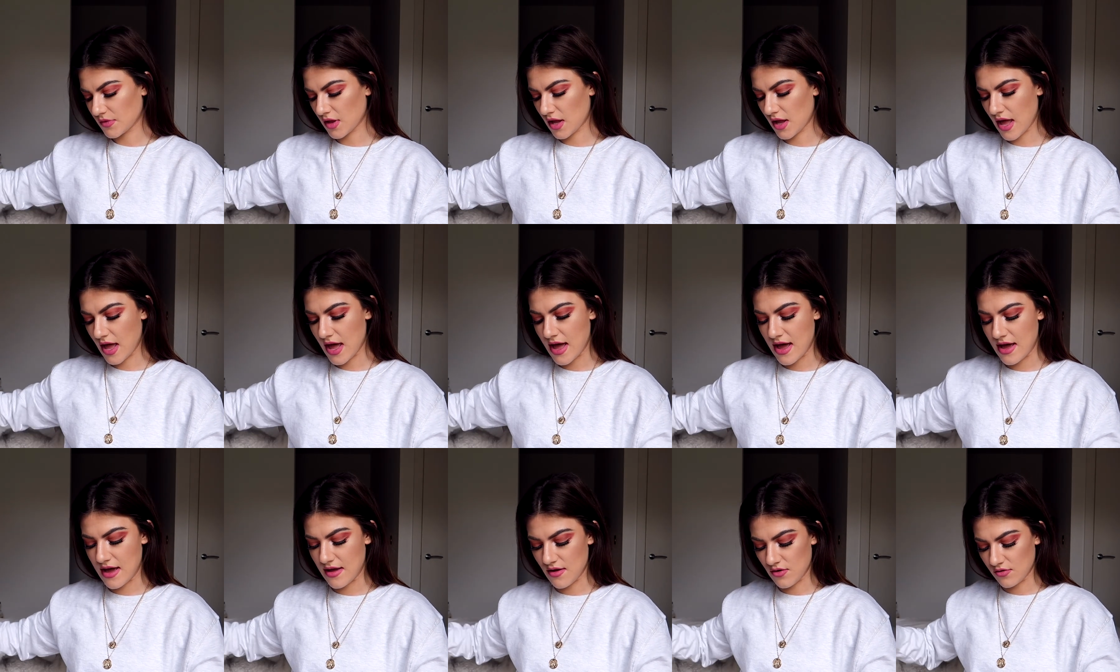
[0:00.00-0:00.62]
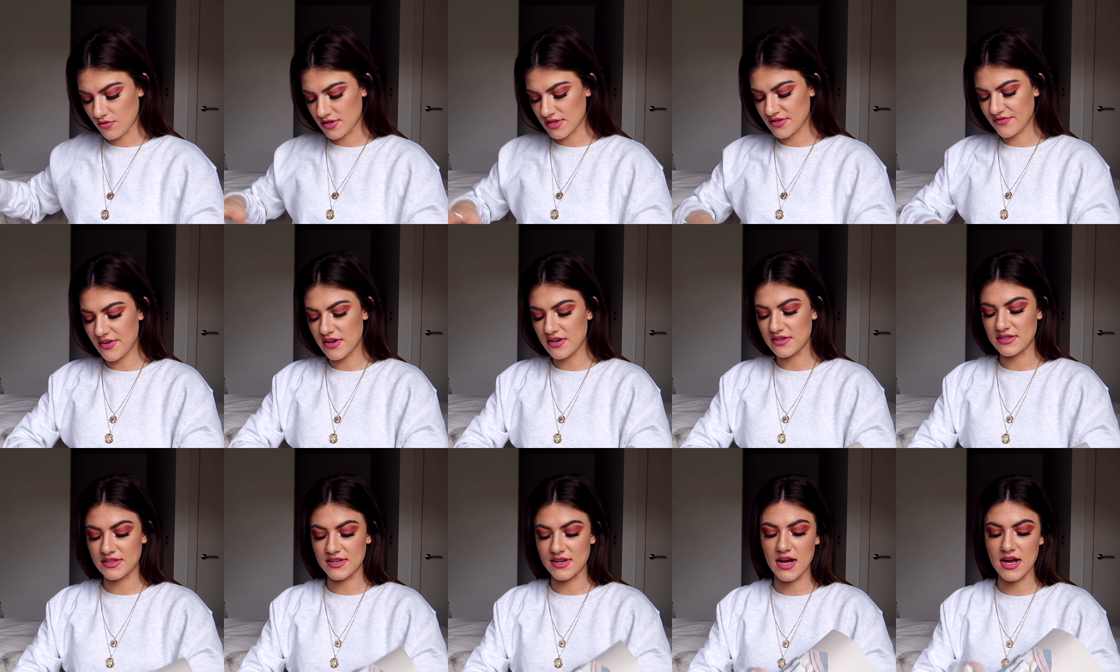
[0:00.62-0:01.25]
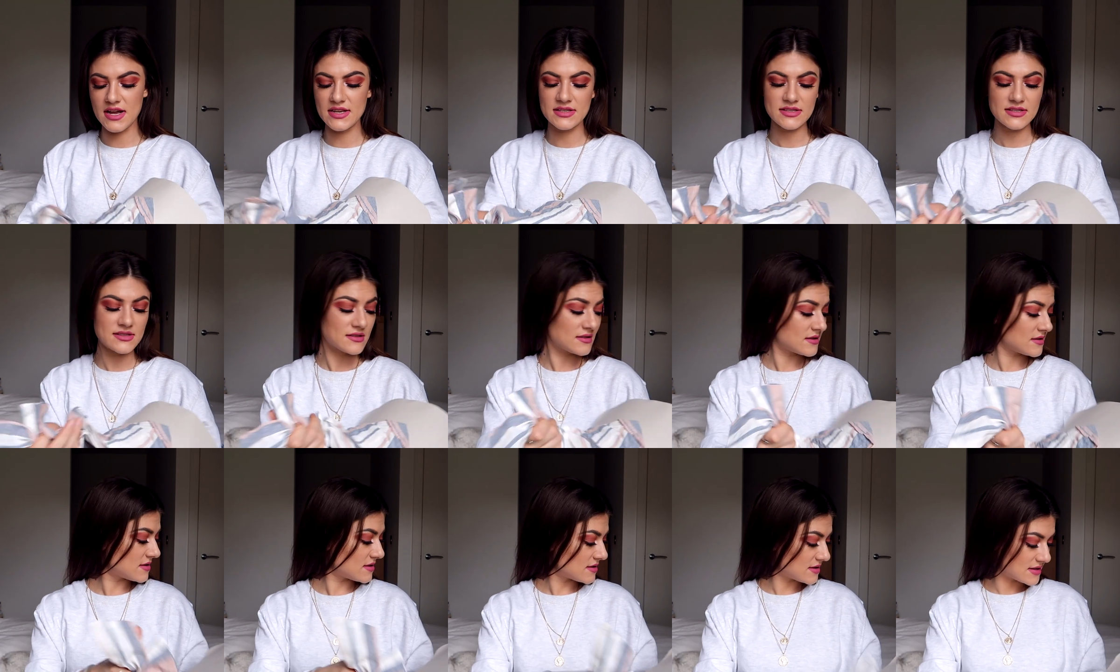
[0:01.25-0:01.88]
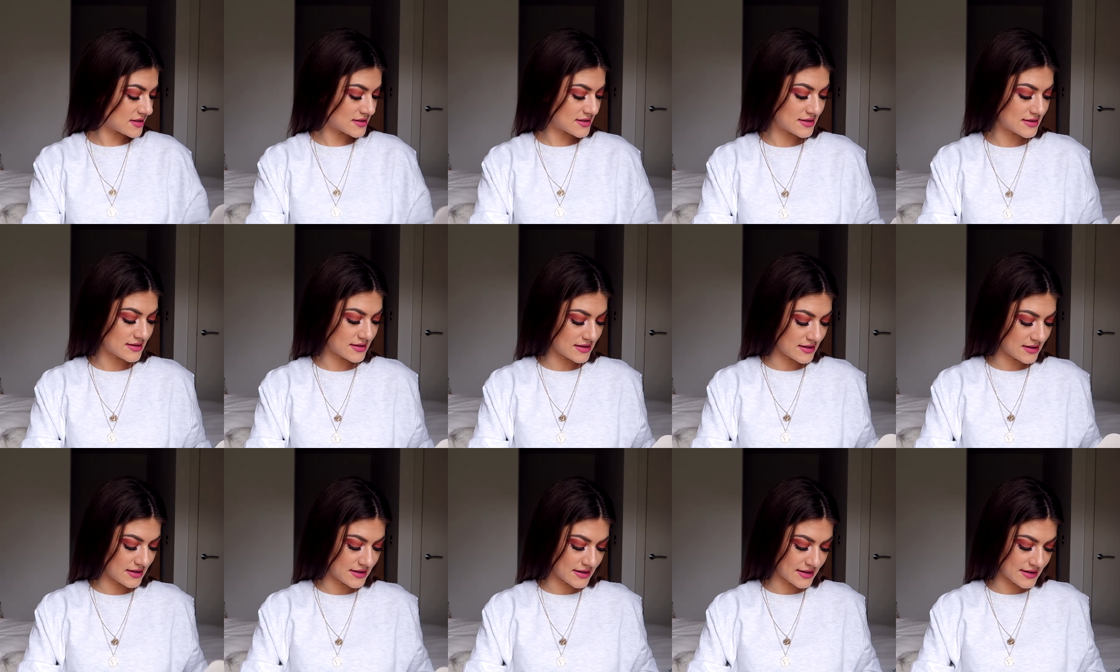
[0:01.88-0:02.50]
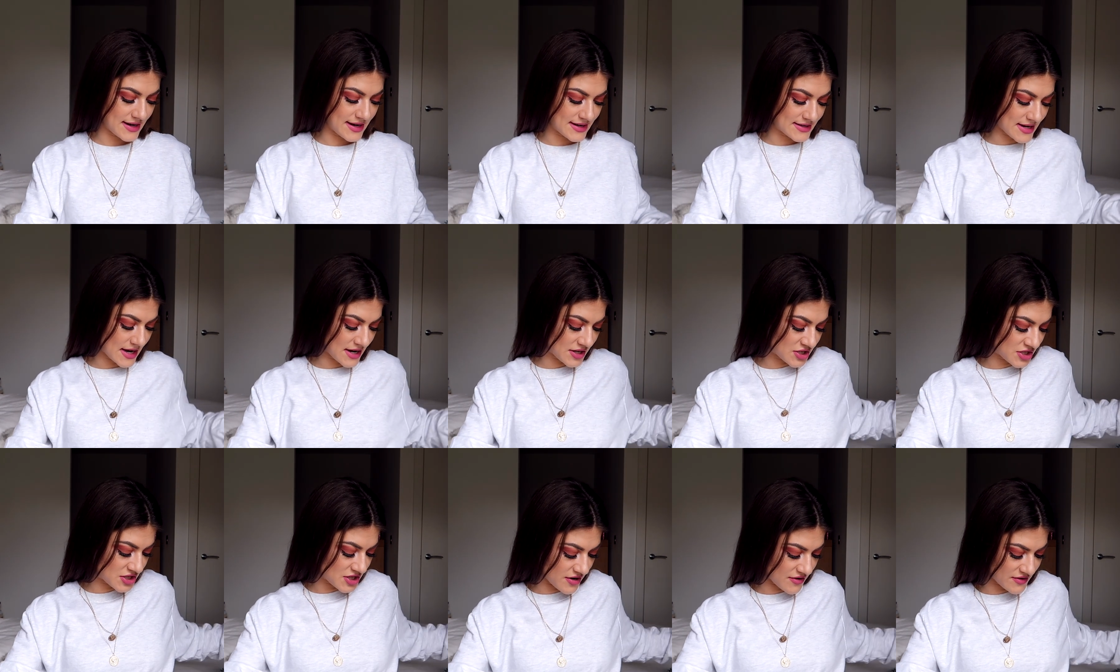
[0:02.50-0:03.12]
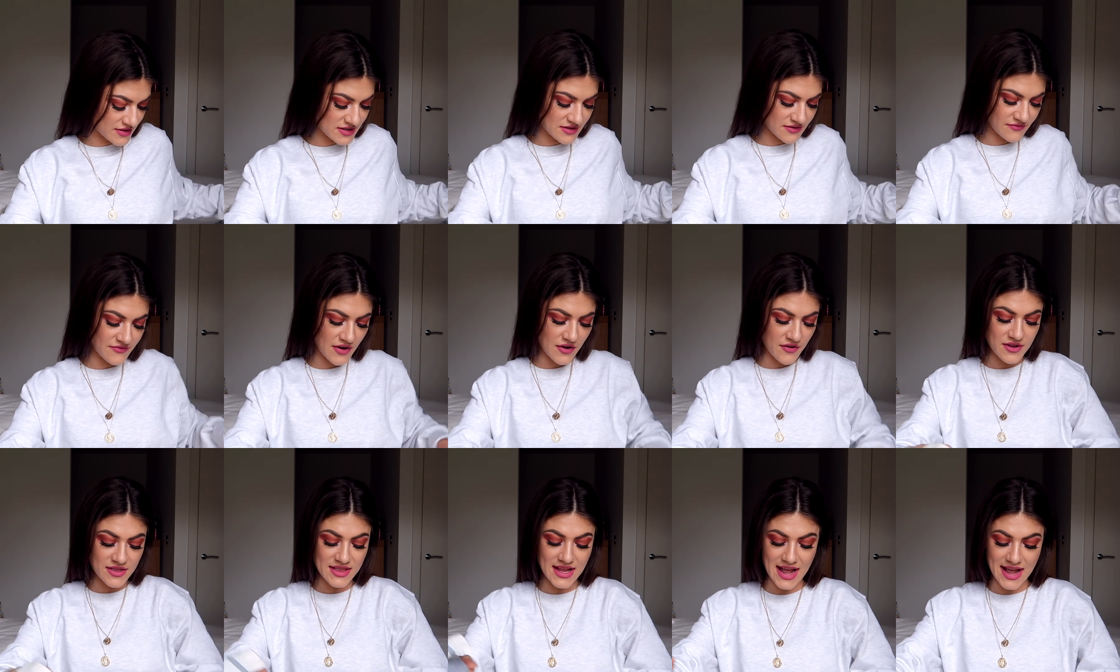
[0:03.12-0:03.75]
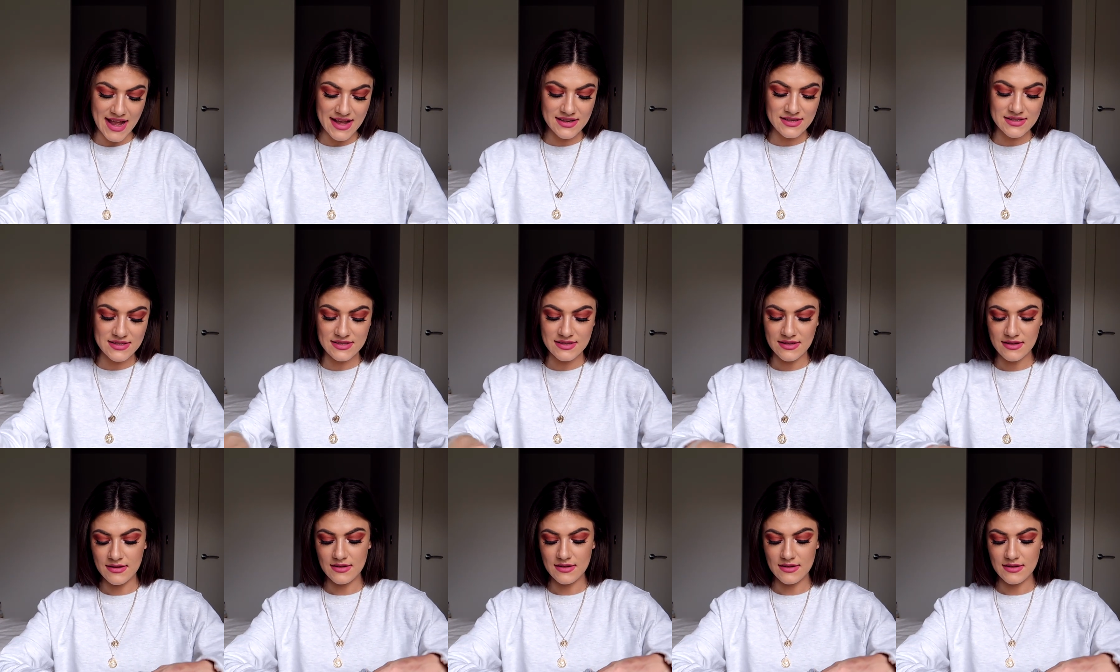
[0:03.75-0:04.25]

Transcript: Okay, well, this feels nice. This linen-y texture is very nice.